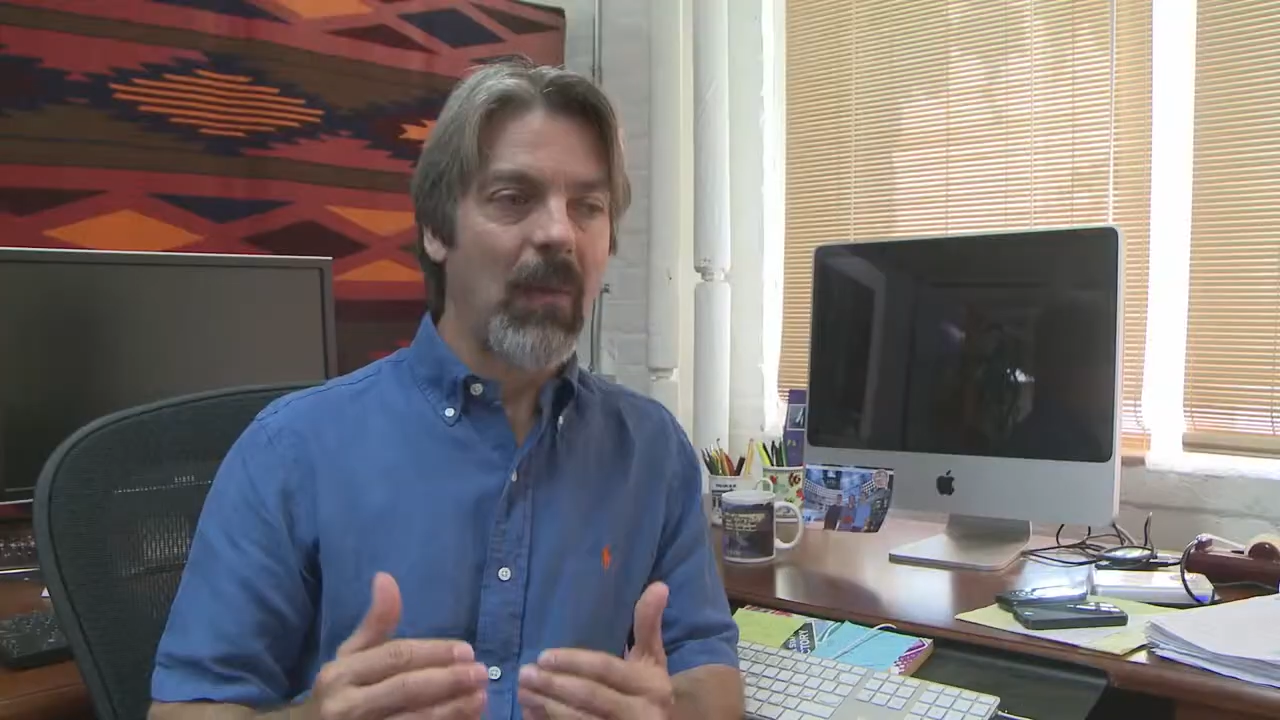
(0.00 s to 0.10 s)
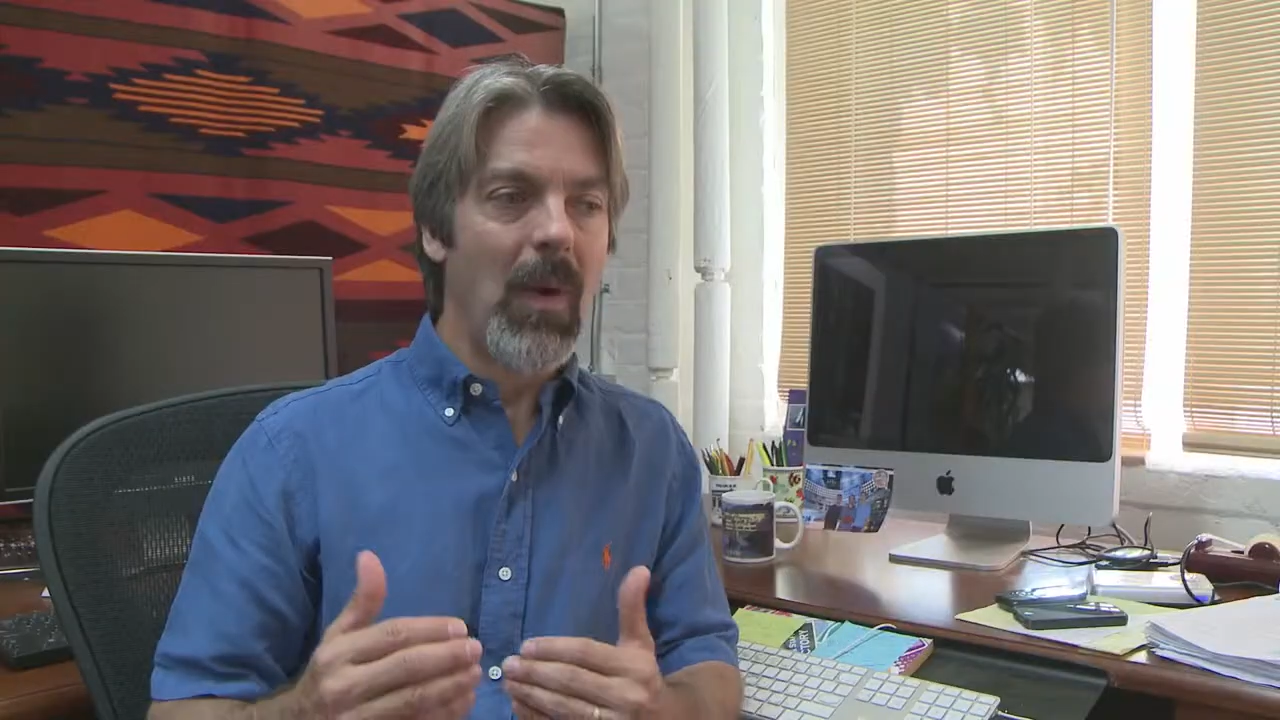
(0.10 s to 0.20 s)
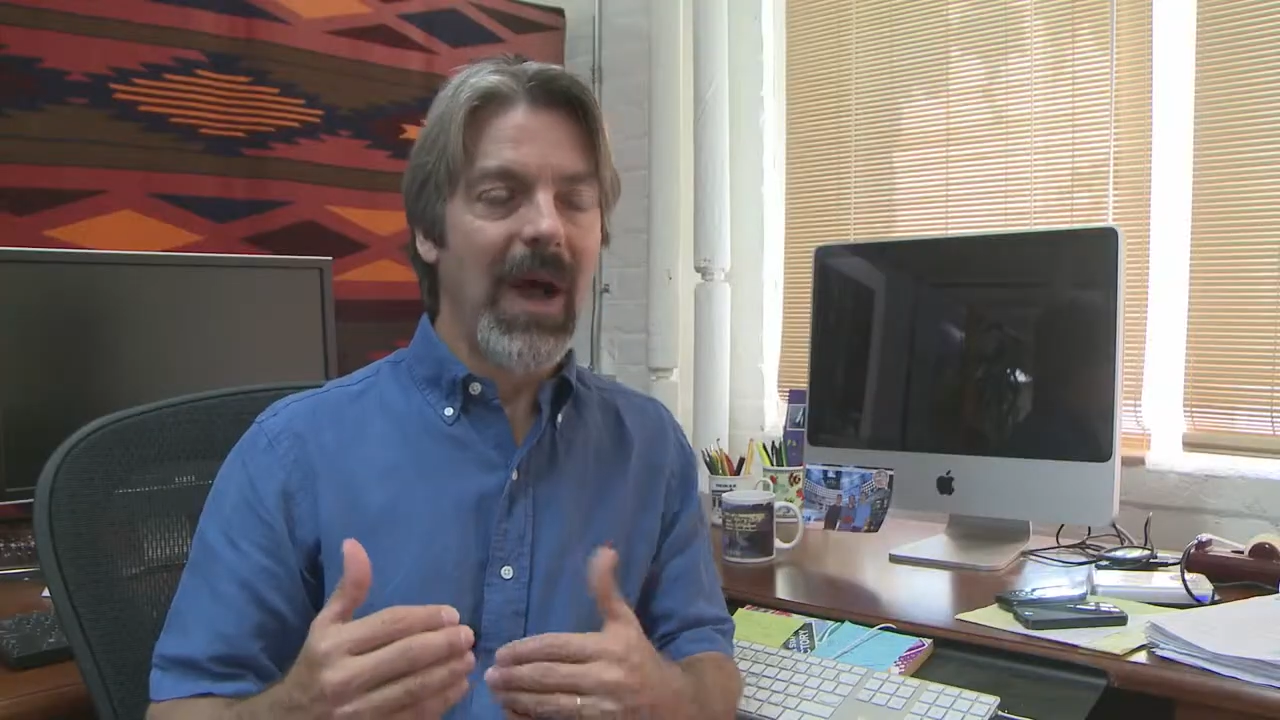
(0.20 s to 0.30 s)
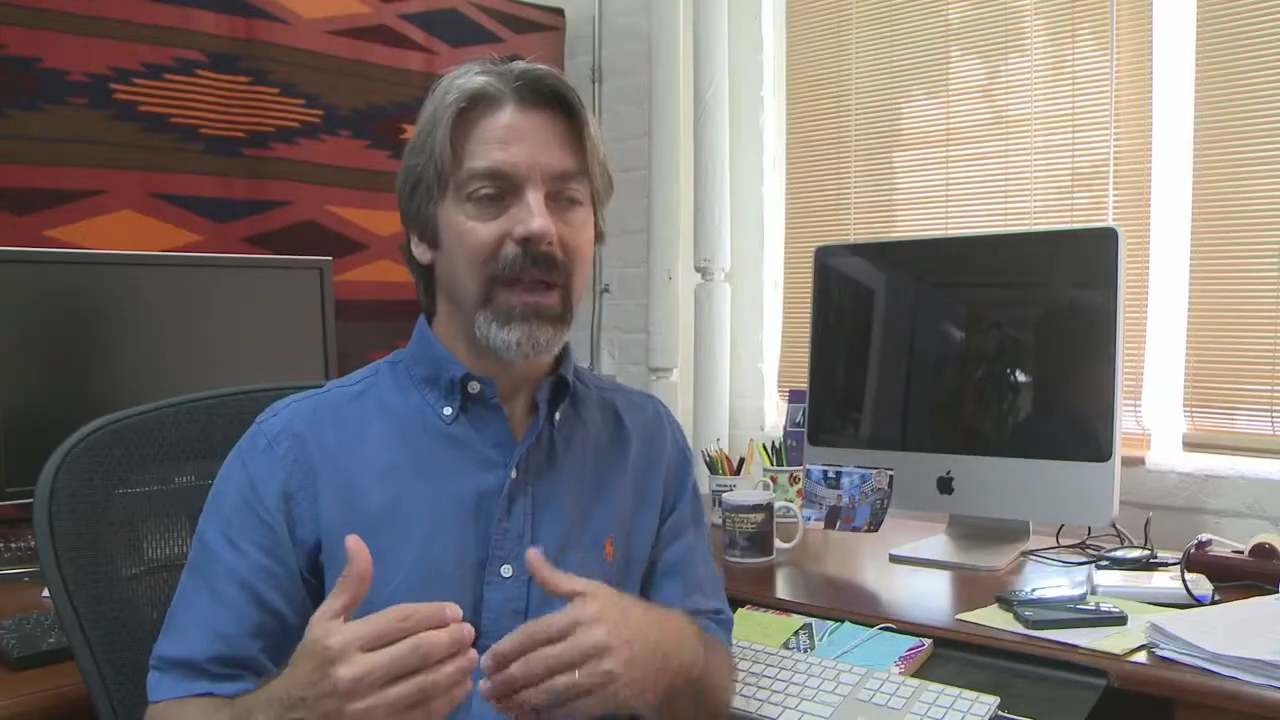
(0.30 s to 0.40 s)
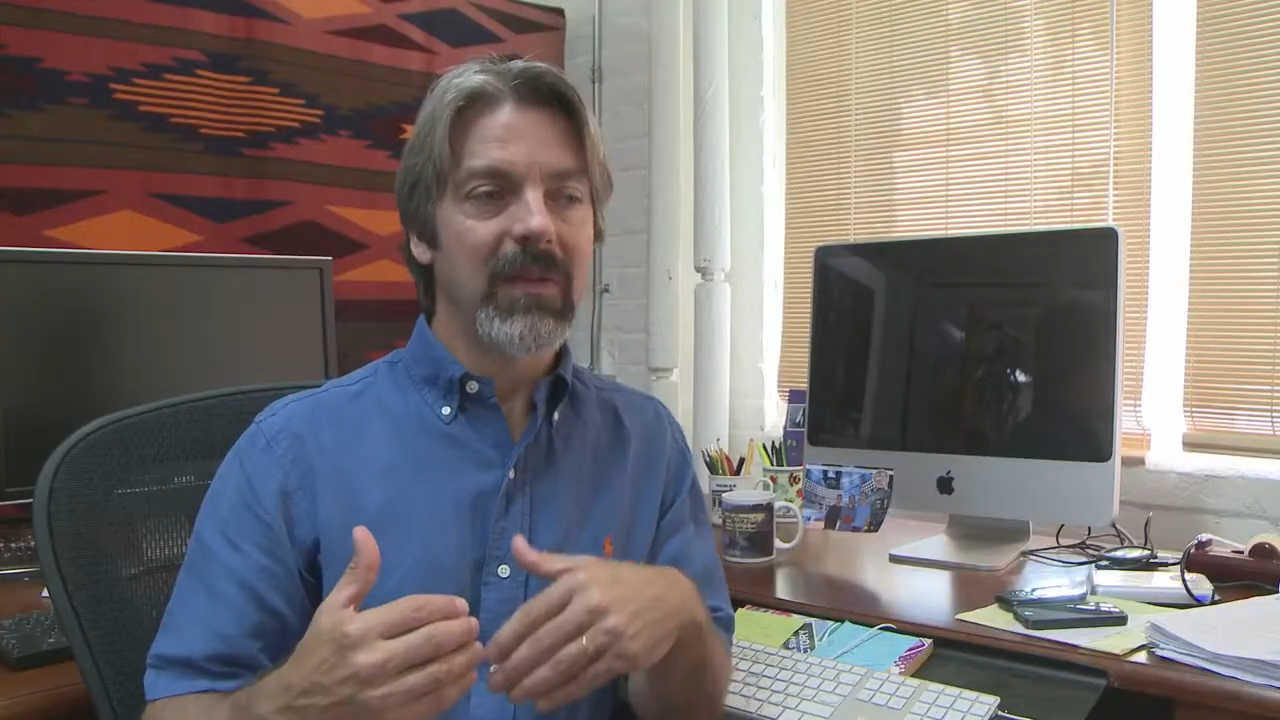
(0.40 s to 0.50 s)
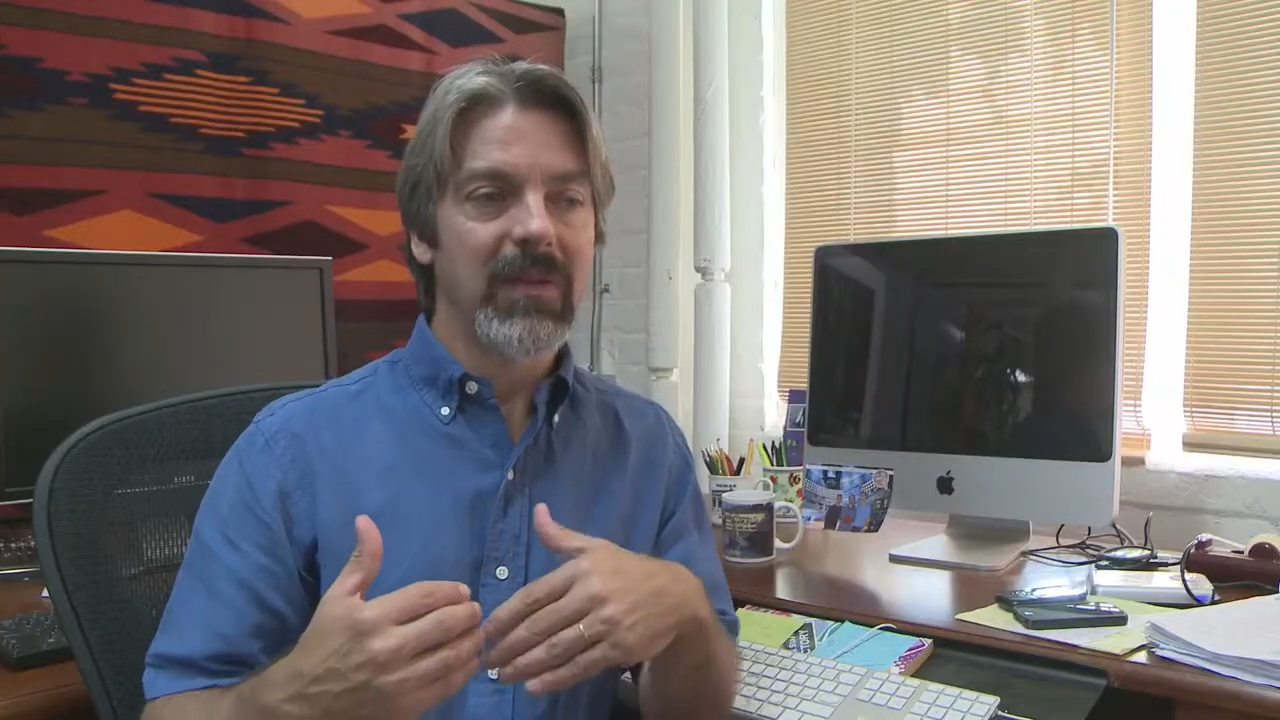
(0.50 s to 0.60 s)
want